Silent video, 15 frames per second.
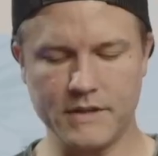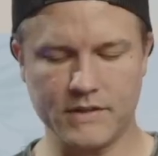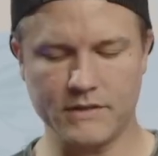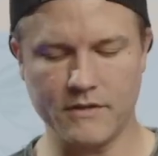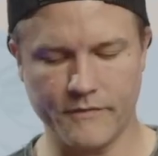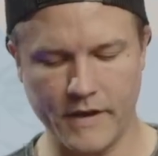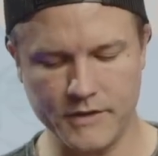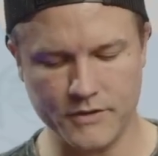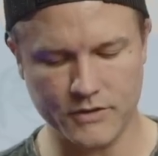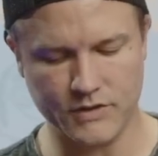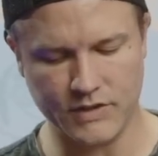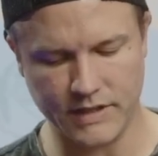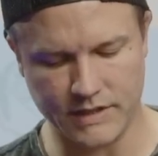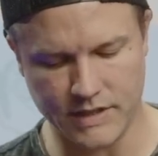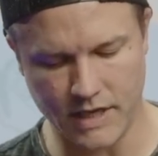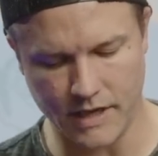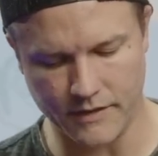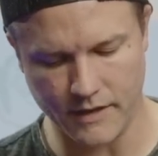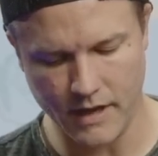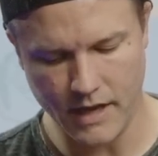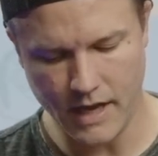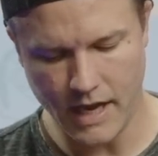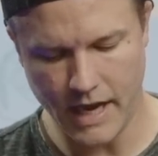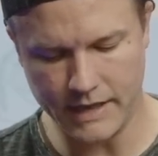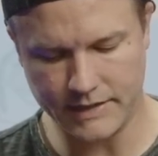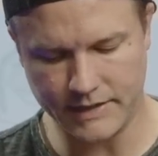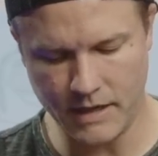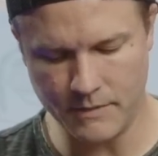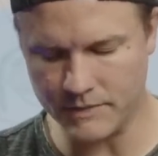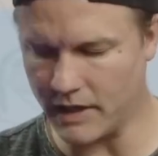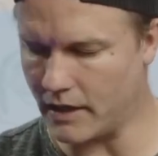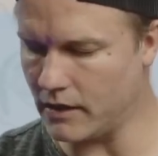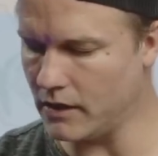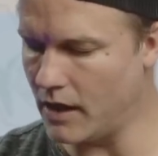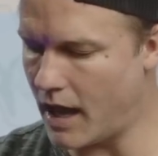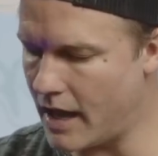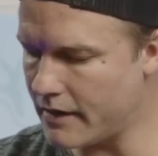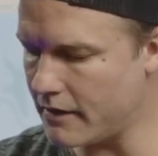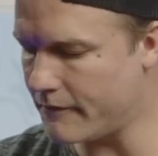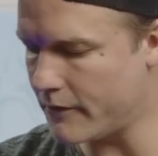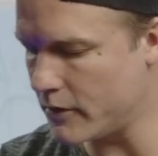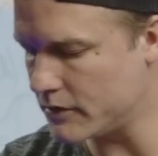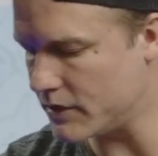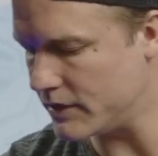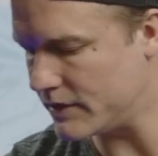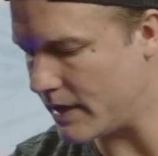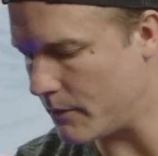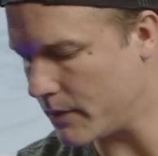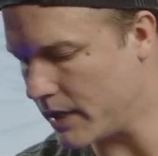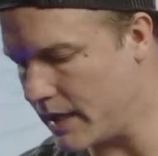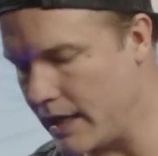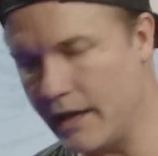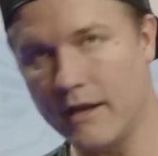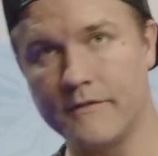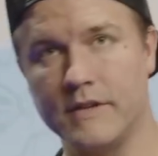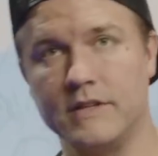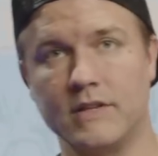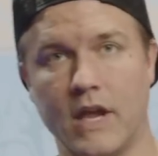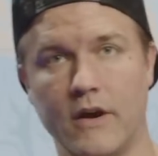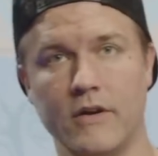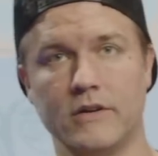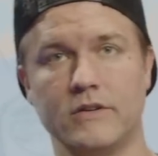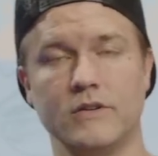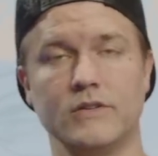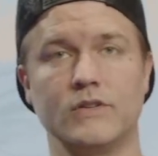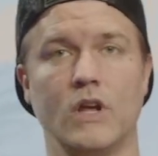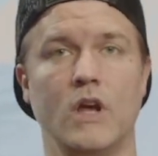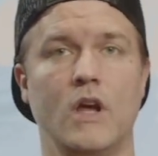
is Avengers 60th, it seems like a lot of the versions that we're getting of these characters